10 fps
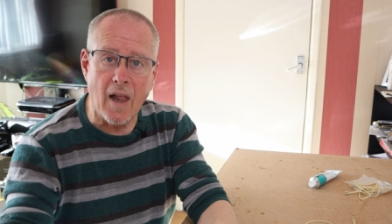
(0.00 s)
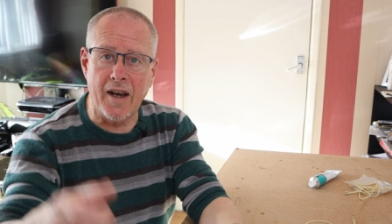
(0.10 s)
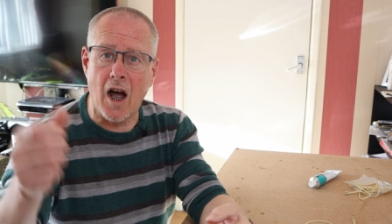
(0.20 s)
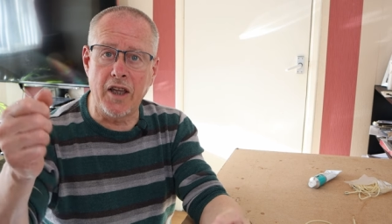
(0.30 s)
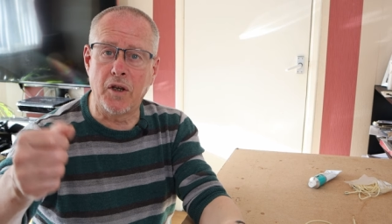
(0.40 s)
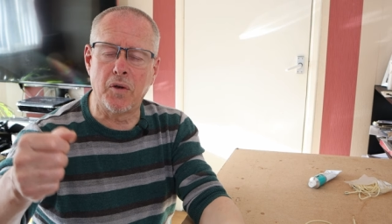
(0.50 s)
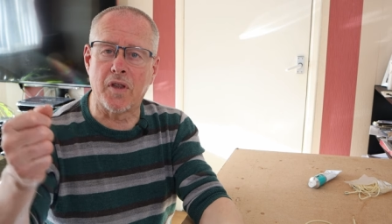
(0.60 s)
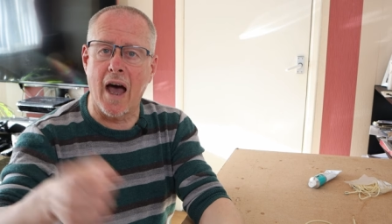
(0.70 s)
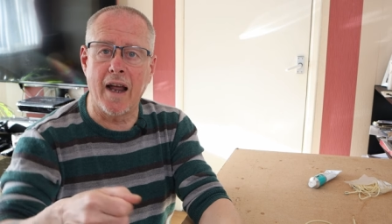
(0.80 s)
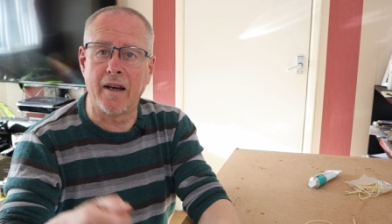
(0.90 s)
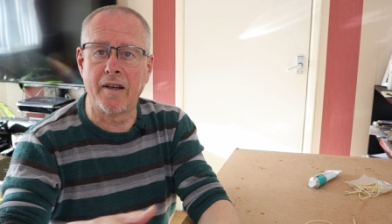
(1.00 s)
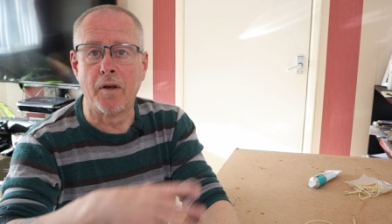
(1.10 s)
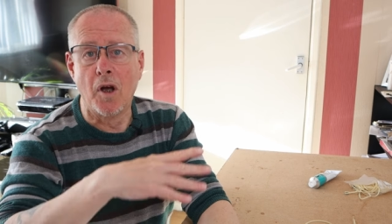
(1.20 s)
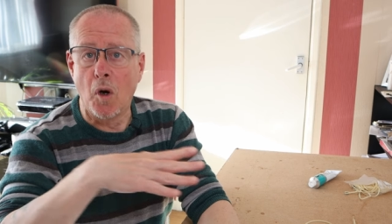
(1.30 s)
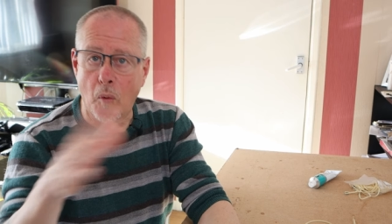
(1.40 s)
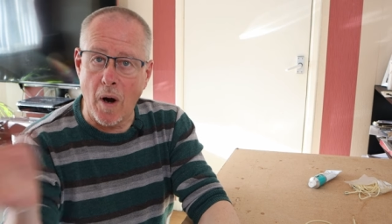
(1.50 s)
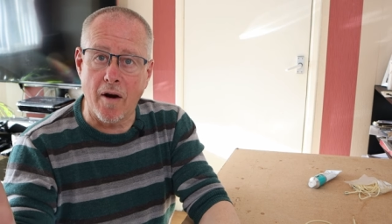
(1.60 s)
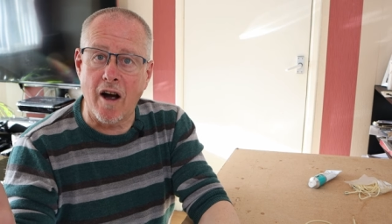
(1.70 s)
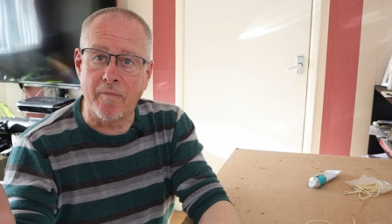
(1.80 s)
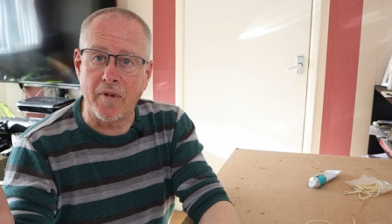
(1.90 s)
And I use that. And
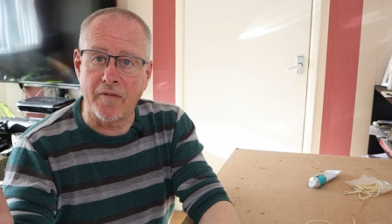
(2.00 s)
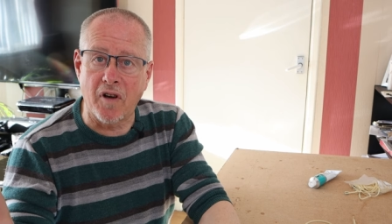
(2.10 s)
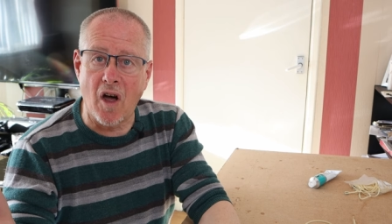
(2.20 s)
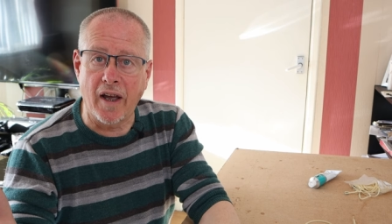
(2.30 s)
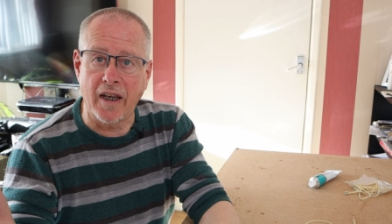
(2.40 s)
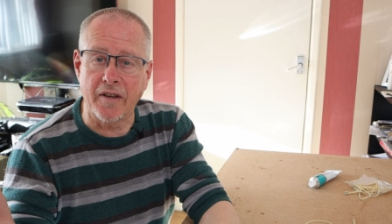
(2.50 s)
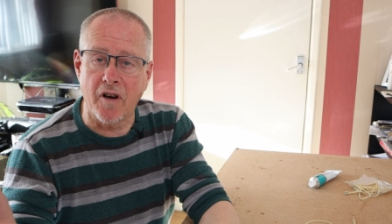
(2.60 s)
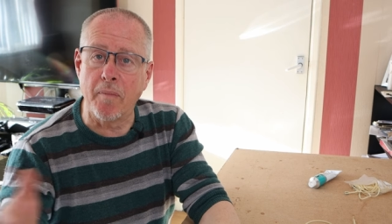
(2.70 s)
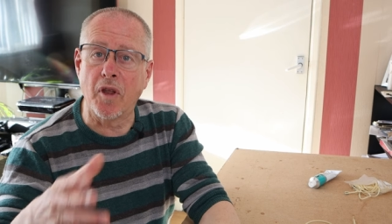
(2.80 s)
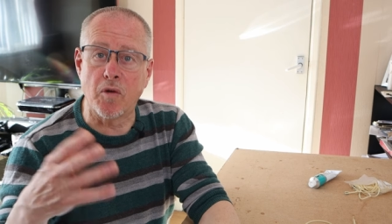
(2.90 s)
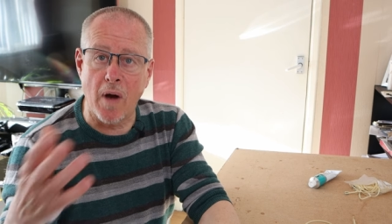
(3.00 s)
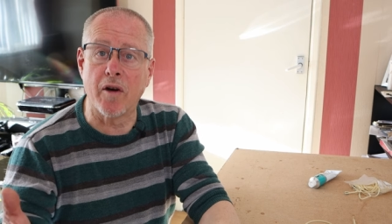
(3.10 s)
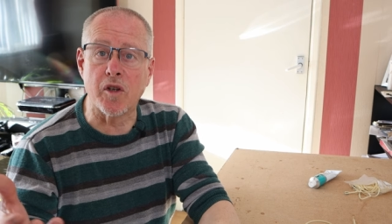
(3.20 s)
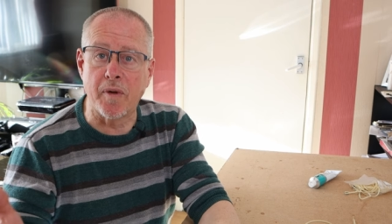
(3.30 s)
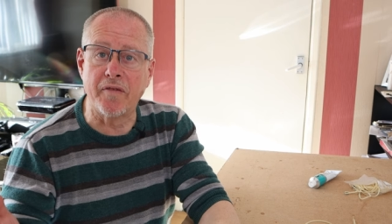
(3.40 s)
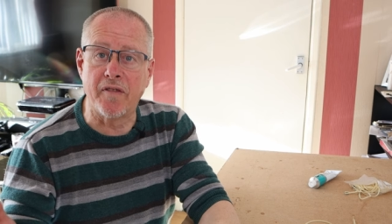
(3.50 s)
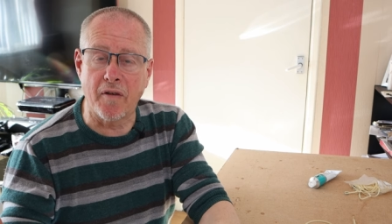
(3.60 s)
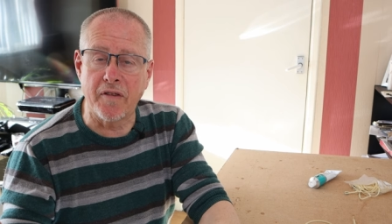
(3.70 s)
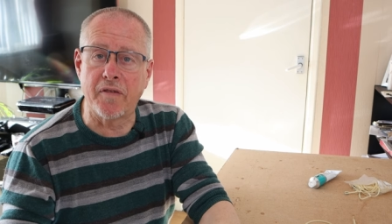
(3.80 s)
where I've been flying it from, the ground has been very